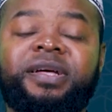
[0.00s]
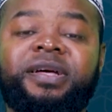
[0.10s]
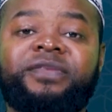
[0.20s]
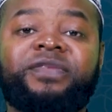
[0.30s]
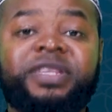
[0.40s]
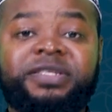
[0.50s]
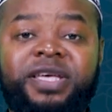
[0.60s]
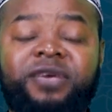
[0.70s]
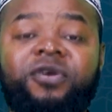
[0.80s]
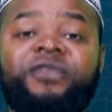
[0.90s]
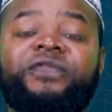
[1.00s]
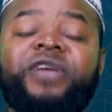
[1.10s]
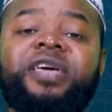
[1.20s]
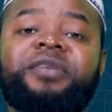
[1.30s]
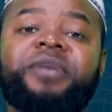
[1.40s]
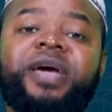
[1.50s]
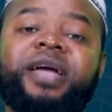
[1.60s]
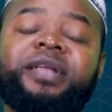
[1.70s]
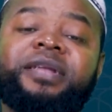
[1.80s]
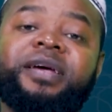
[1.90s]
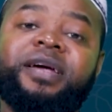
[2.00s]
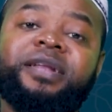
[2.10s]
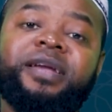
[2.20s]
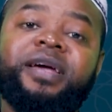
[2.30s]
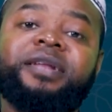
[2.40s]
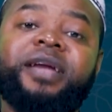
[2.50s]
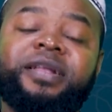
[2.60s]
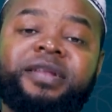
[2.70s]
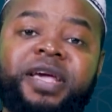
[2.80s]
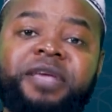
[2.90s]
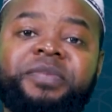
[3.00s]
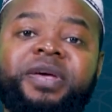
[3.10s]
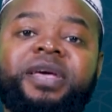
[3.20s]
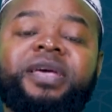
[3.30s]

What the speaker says: for the sake of fame and name,